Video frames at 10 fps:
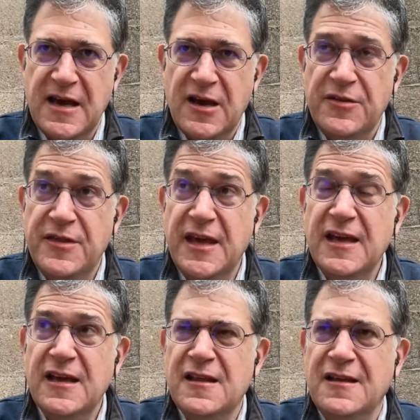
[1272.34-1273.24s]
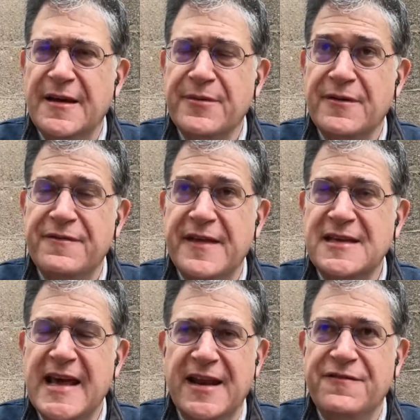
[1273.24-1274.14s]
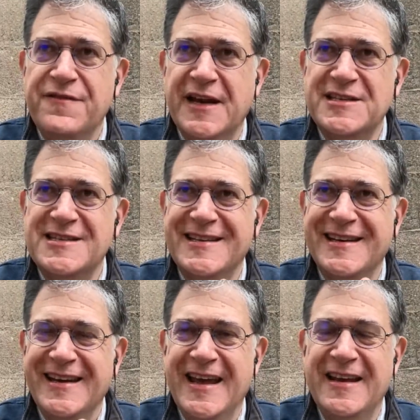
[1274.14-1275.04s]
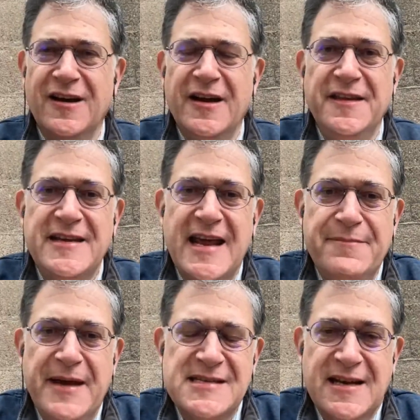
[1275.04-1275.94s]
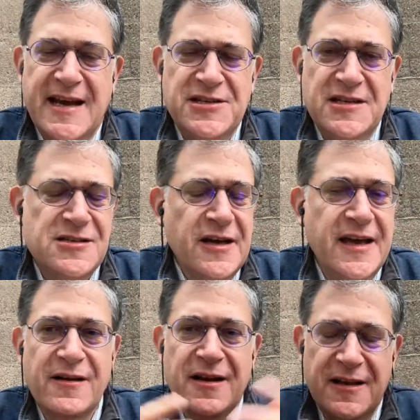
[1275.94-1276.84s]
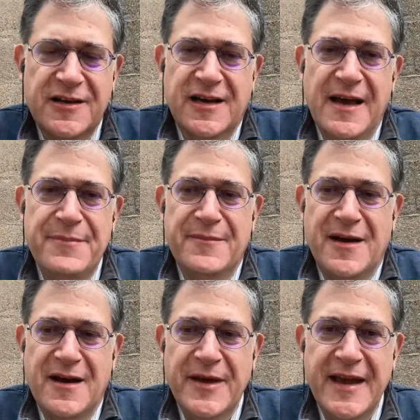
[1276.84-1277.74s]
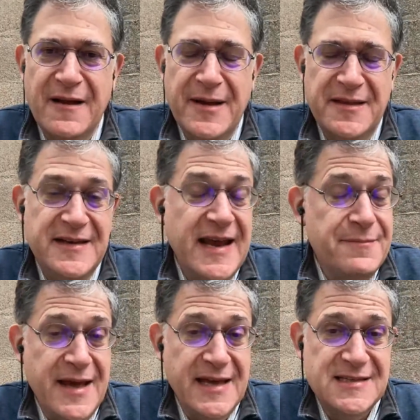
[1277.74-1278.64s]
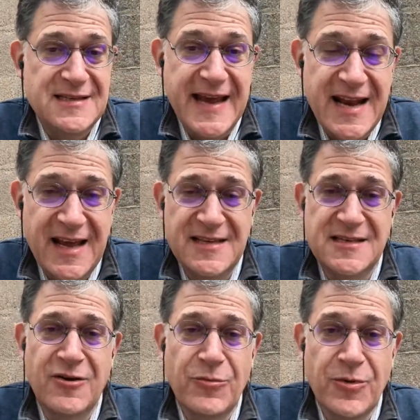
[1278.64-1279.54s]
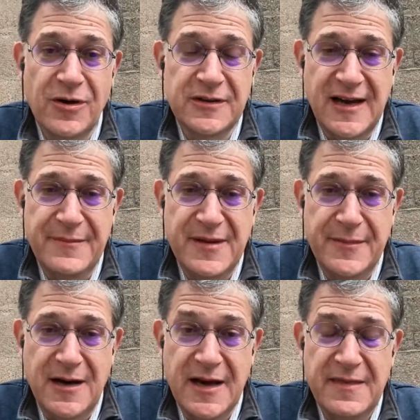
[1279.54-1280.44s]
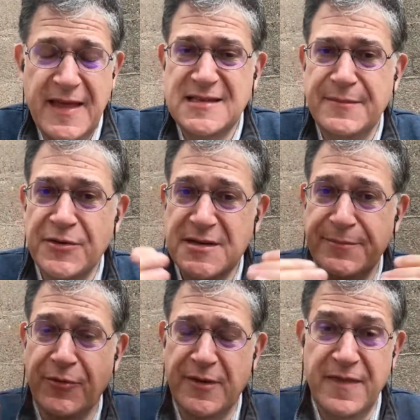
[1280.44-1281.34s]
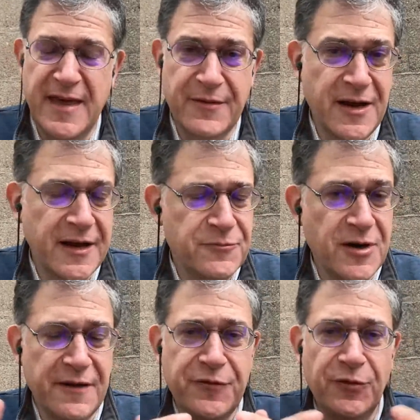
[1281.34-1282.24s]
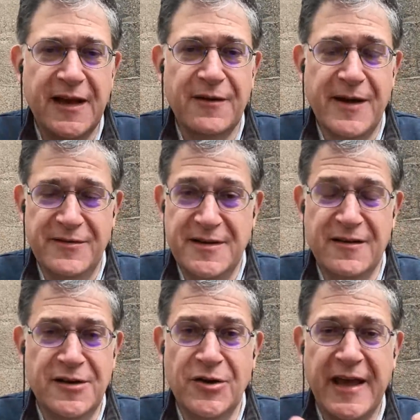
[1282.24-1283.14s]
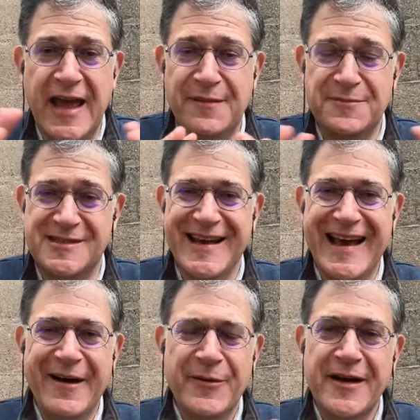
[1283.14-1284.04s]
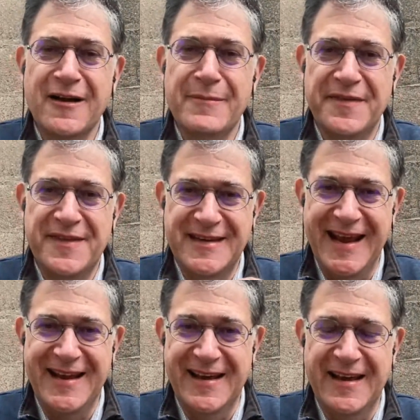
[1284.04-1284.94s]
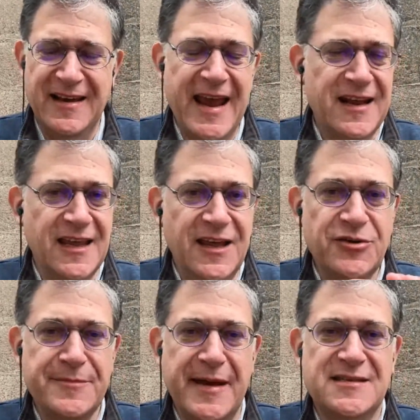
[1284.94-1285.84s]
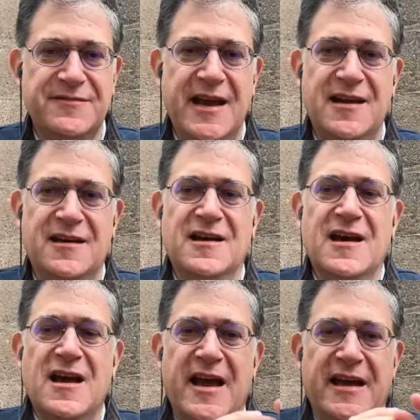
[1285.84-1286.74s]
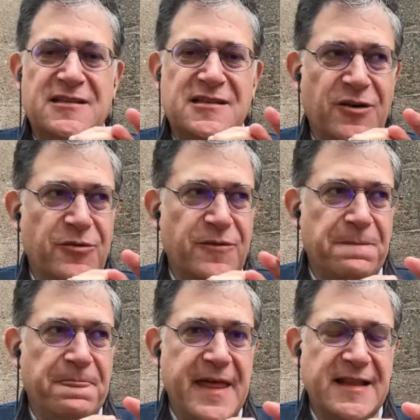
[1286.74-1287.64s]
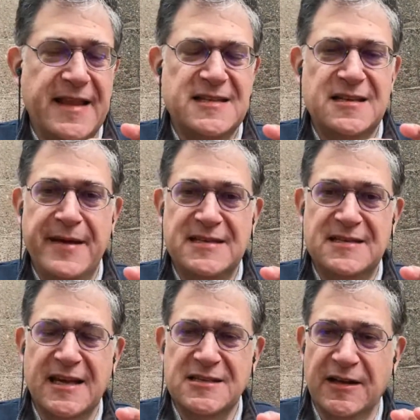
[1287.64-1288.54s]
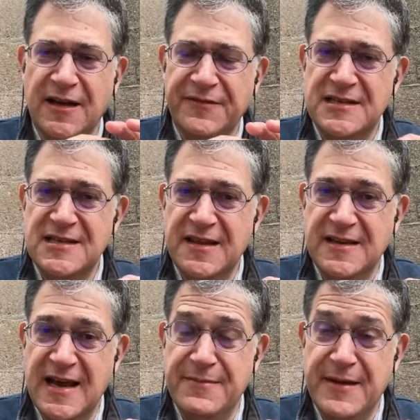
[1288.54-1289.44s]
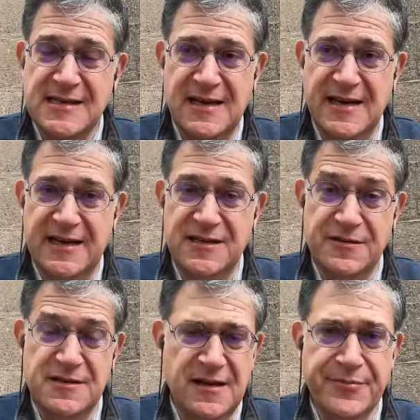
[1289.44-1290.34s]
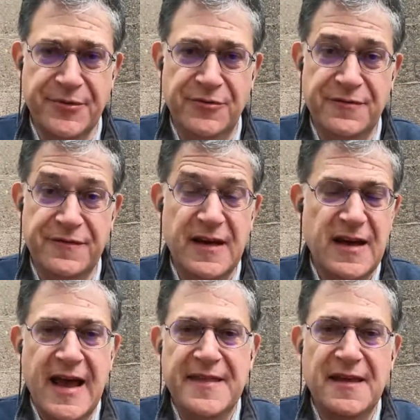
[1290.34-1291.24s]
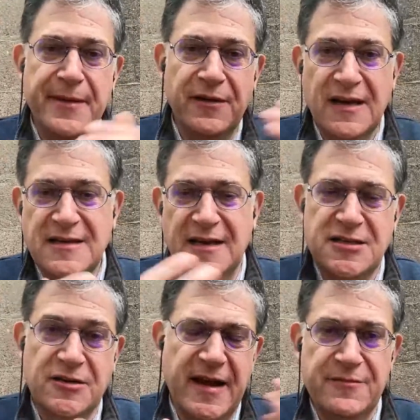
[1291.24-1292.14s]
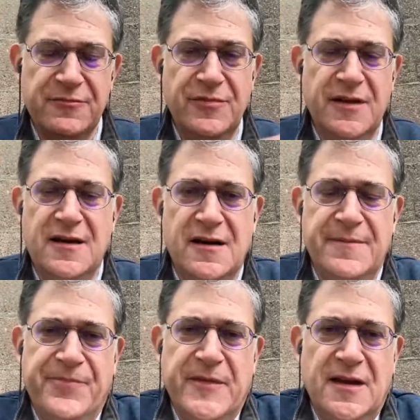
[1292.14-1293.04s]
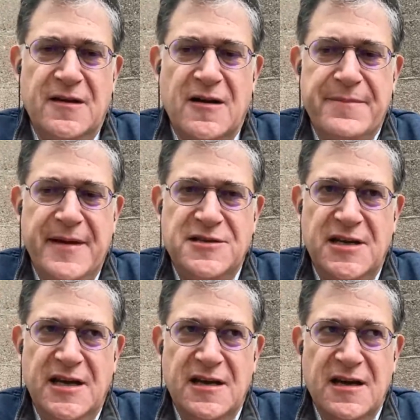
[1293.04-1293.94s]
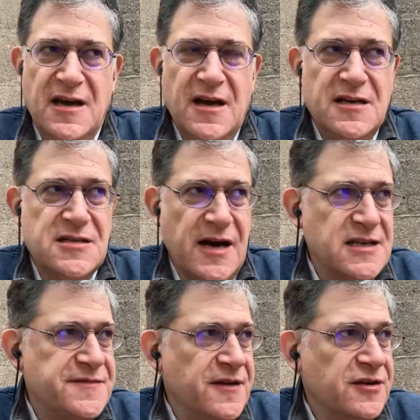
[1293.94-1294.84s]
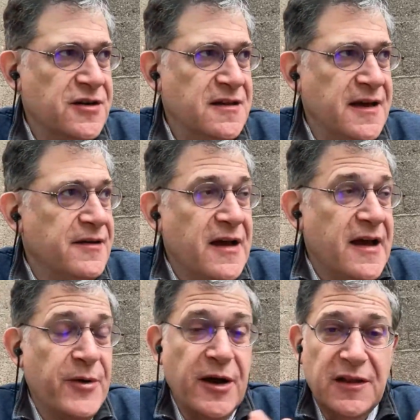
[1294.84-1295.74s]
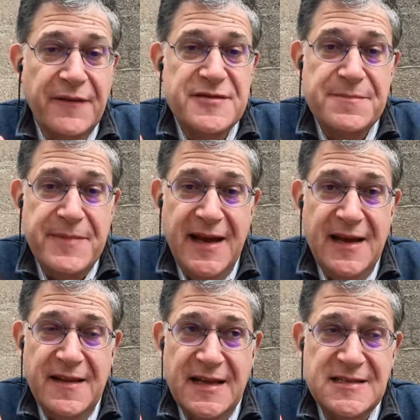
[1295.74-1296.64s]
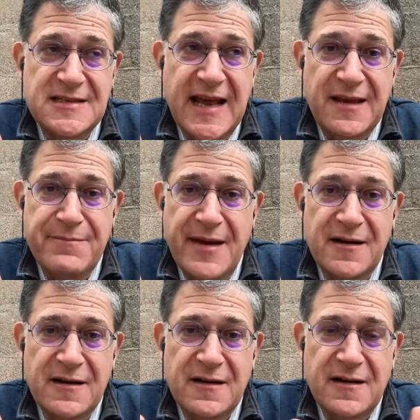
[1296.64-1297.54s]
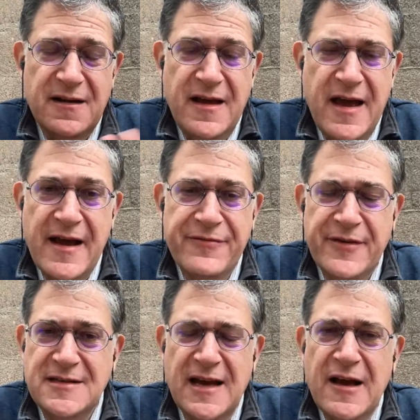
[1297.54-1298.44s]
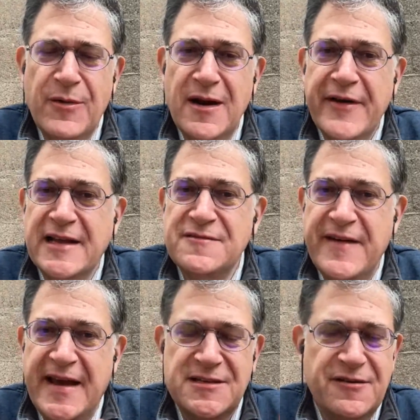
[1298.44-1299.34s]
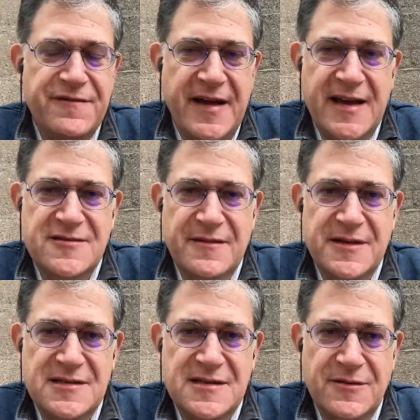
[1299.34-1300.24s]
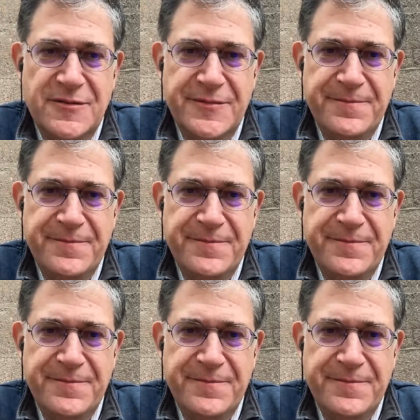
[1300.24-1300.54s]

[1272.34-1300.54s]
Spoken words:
The number of things getting fixed in the database connections. Here, look, on IBM i, we care about the database. Data is our world on IBM i. That's the most important thing. We're not fooling around here, no games. We're here about the data and handling huge amounts of data. And so that's the best thing. So I love to see the database connectors improve and the ability to integrate with RPG. So I just feel good that we all love speed, and that's just getting better every time. Whenever it gets faster and faster, I'm just so